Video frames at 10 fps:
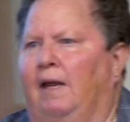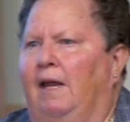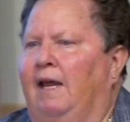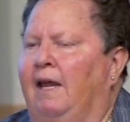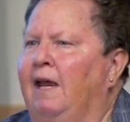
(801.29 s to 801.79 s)

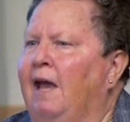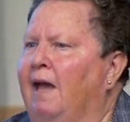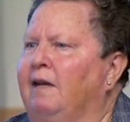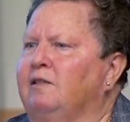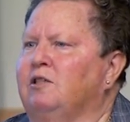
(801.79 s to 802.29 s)
he
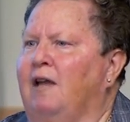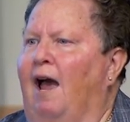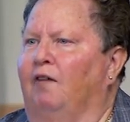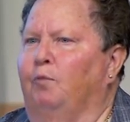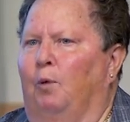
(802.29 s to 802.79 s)
and his
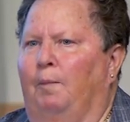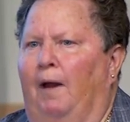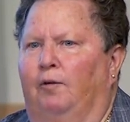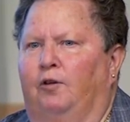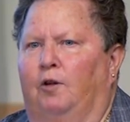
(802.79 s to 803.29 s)
staff
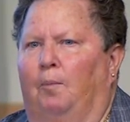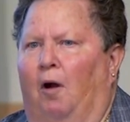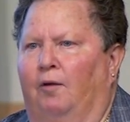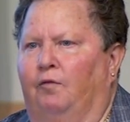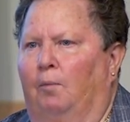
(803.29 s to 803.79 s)
prepared to
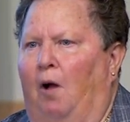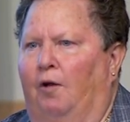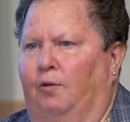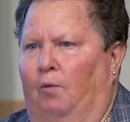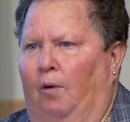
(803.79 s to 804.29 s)
depart for
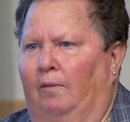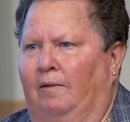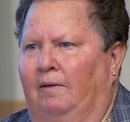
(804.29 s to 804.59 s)
Baltimore.